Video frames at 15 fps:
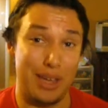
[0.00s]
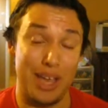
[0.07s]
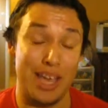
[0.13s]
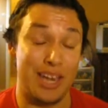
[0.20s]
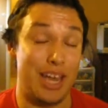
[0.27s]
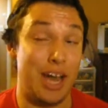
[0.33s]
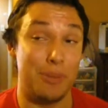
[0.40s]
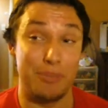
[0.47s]

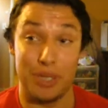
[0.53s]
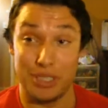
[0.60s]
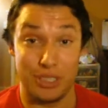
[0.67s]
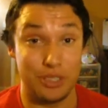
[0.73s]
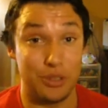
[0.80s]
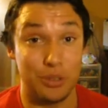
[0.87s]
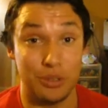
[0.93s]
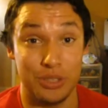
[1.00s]
and up on
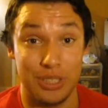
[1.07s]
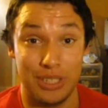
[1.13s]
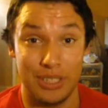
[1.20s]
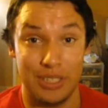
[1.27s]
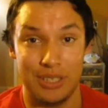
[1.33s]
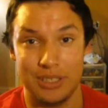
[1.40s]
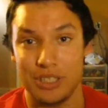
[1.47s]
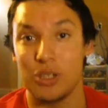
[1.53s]
sold
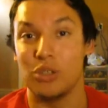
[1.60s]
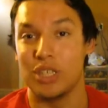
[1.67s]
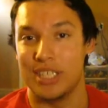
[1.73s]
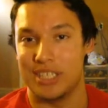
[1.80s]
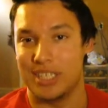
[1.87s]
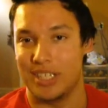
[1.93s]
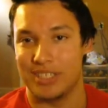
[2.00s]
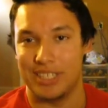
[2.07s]

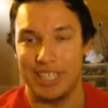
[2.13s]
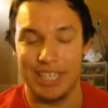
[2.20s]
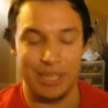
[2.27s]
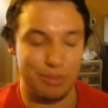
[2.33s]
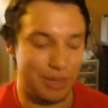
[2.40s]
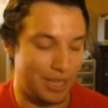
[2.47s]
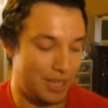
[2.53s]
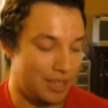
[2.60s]
listing off the
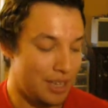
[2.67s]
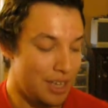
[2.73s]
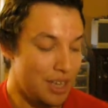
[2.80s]
eBay.